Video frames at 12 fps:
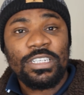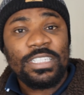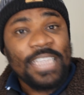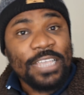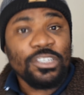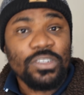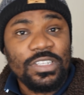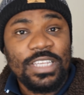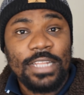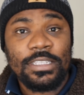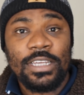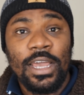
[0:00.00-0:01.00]
detention
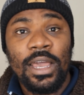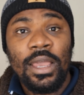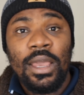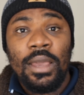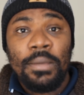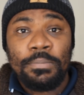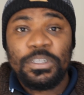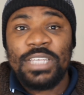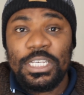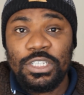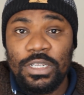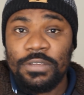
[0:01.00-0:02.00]
center,
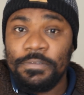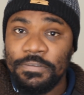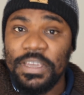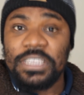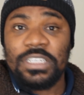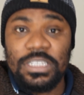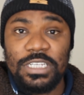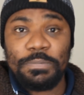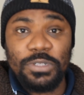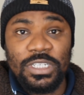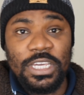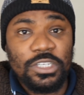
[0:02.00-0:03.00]
potentially facing
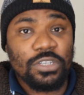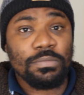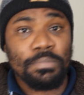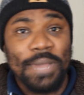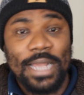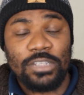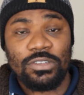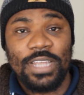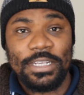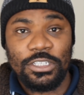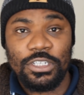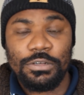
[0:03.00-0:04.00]
deportation back to
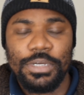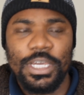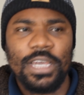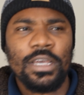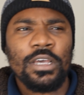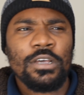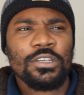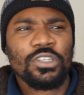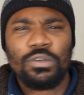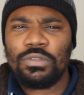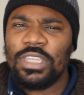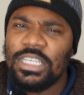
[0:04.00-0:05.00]
Nigeria.
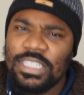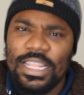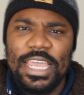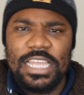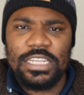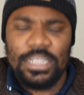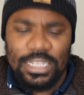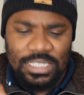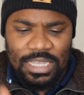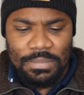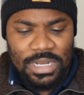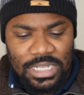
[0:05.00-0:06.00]
So this lady that
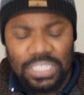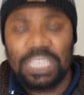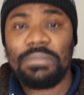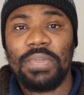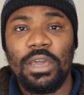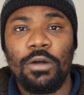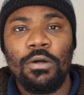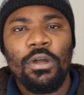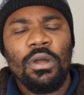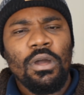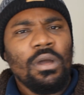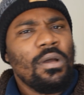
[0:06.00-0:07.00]
sent me this email
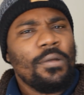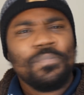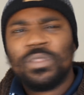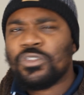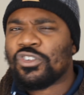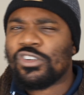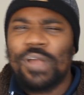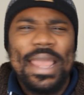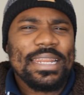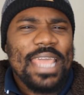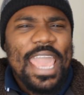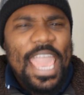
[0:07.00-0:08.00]

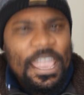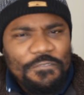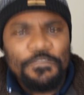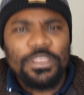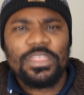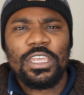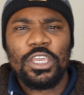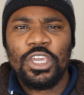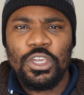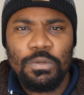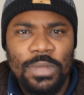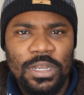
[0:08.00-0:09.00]
tried everything
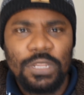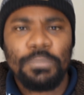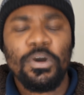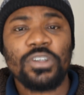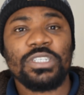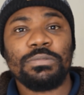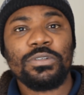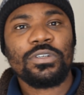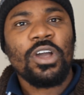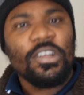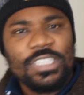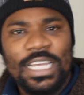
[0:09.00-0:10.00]
humanly possible,
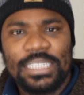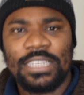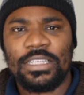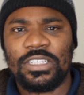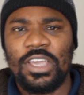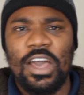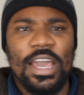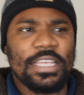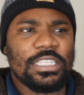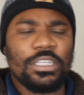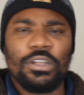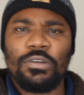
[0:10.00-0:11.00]
contacted this
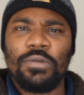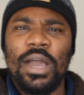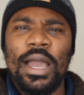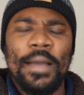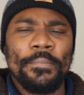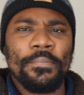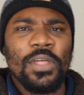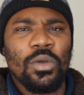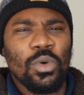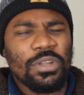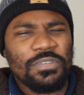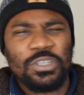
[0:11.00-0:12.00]
guy's, you know,
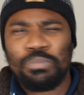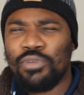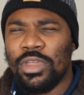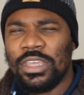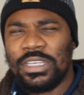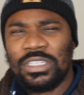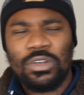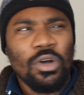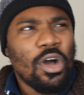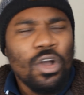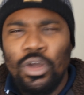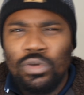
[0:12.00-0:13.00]
one of his brothers
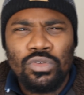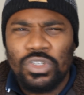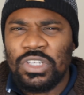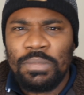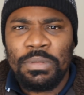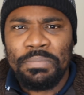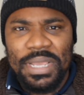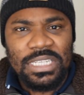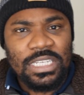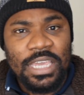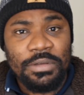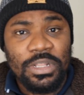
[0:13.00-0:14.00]
or uncles or something
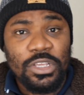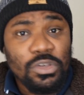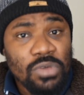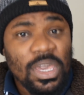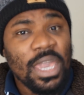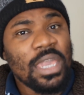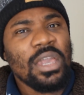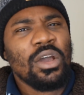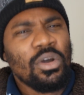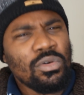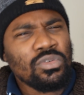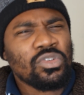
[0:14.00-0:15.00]
based here in the UK,
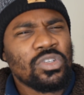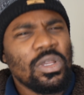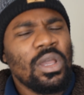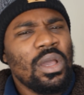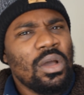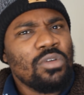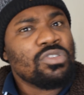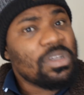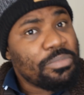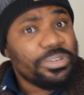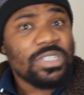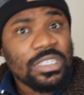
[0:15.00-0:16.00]
who's
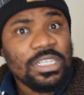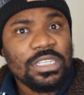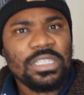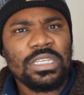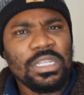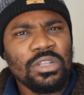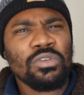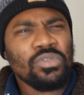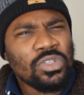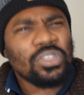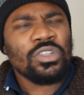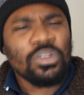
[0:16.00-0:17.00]
a British citizen,
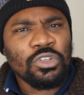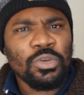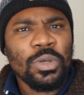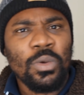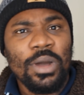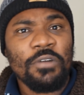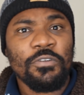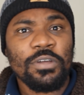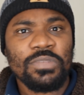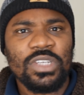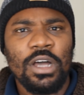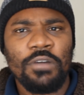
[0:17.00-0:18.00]
who's, you know, doing well for
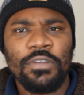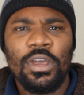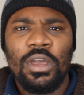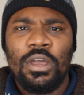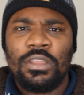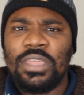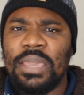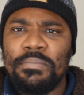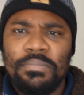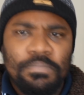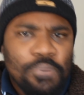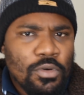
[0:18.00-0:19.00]
himself. They
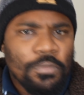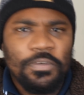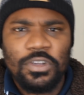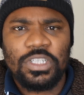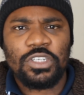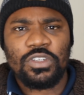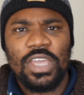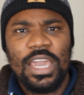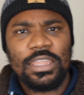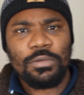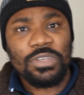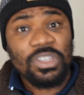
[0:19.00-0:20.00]
put forces
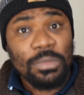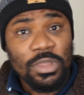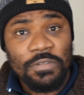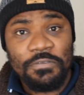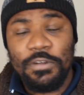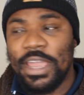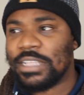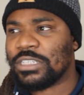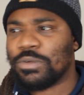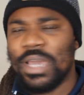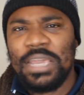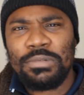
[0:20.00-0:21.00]
together with some other
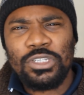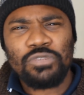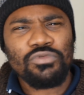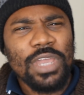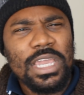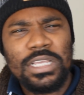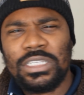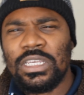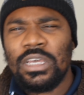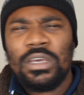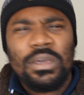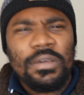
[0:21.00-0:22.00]
friends who were able to raise